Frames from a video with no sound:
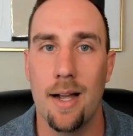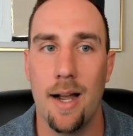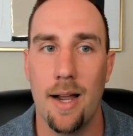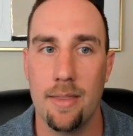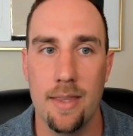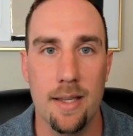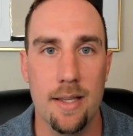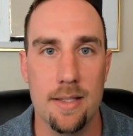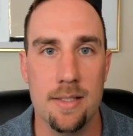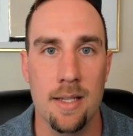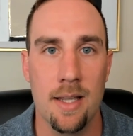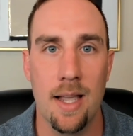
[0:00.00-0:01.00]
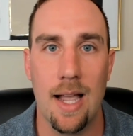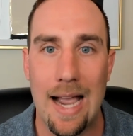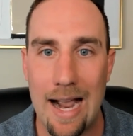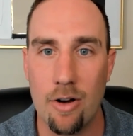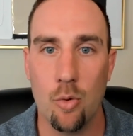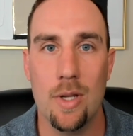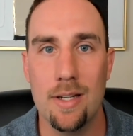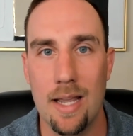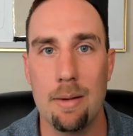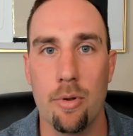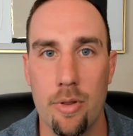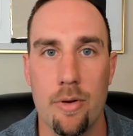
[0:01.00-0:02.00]
I think it's how do we
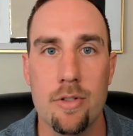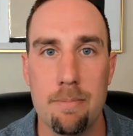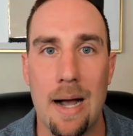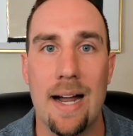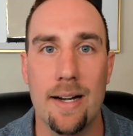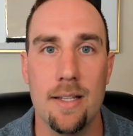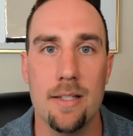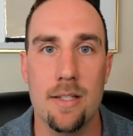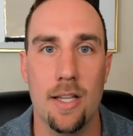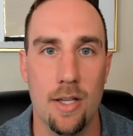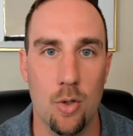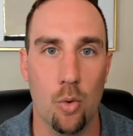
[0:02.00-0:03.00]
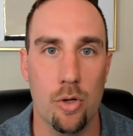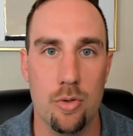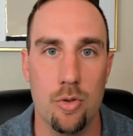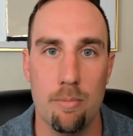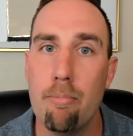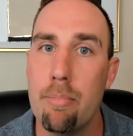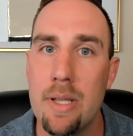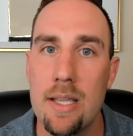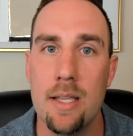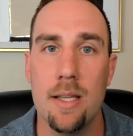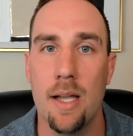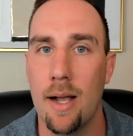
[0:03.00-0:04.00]
enable those bodies in order to
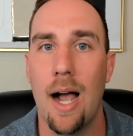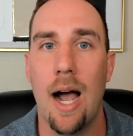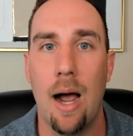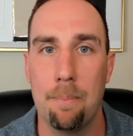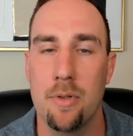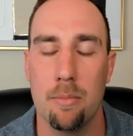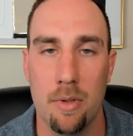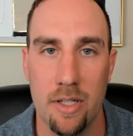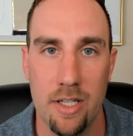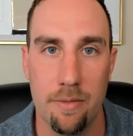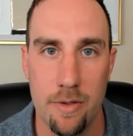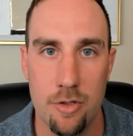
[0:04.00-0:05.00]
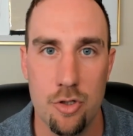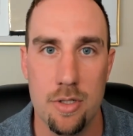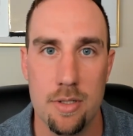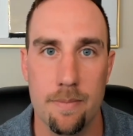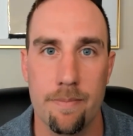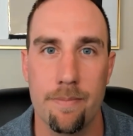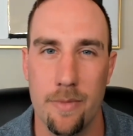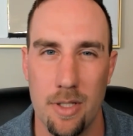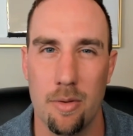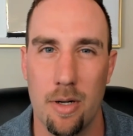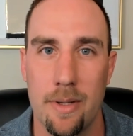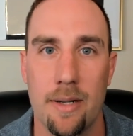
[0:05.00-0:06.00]
be optimally efficient? You
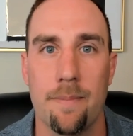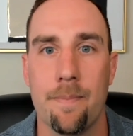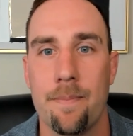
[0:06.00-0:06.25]
know what I mean?